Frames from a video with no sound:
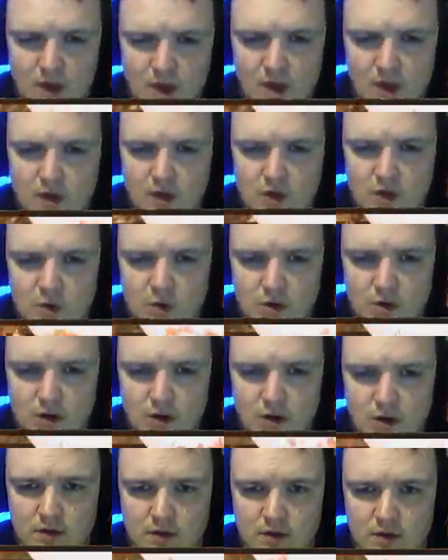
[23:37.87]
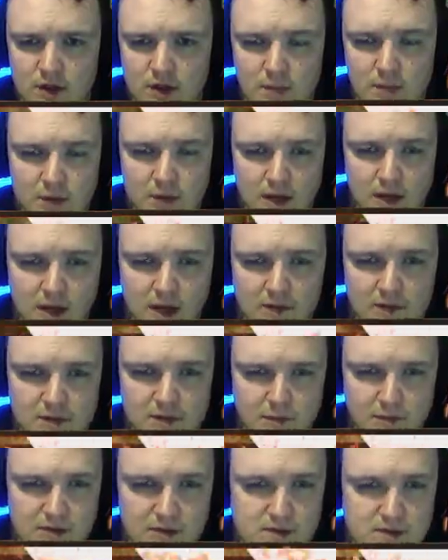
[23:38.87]
you can keep it alive and
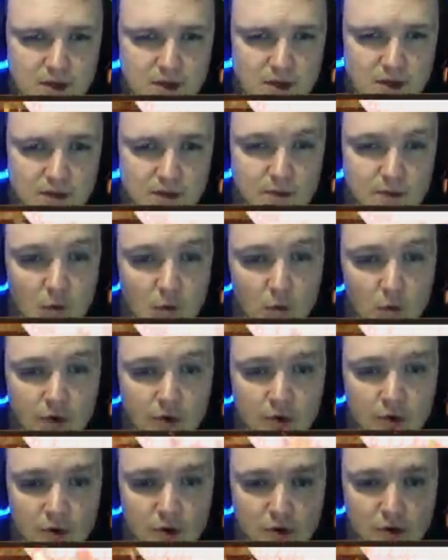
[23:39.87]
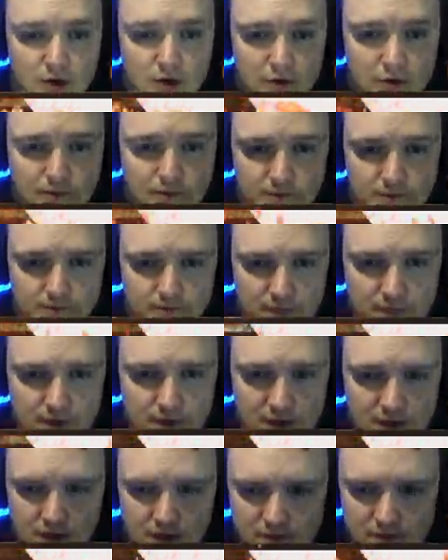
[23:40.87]
domesticate it, or you can kill it and
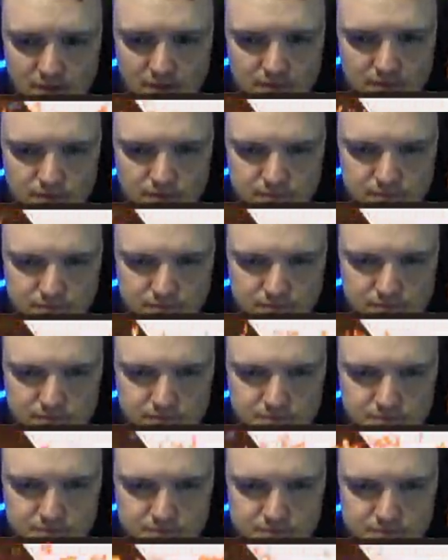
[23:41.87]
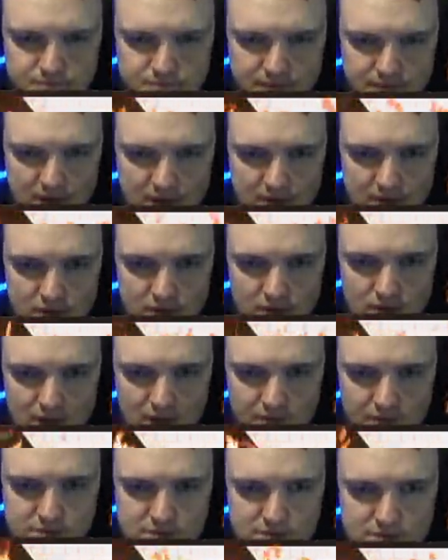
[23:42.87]
eat it. If you
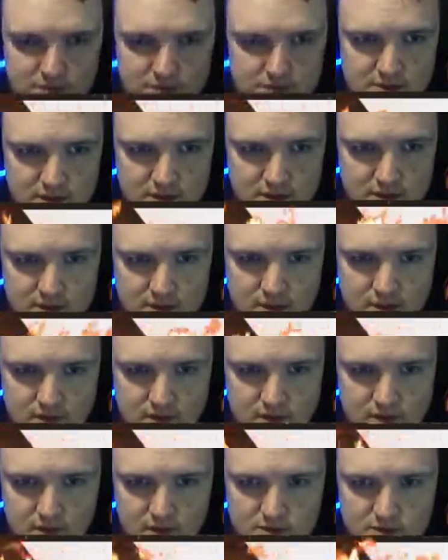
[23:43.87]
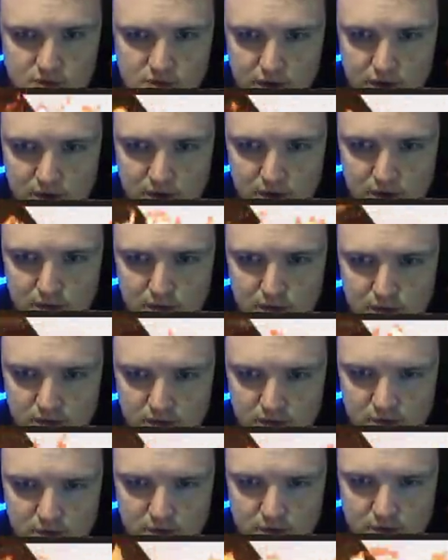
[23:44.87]
obviously decide to eat it, that's great.
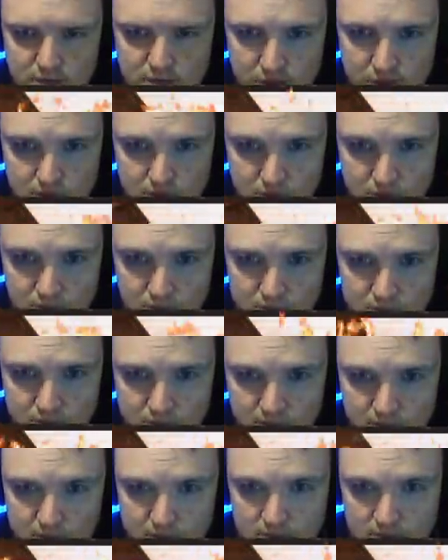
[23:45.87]
Nothing wrong with that.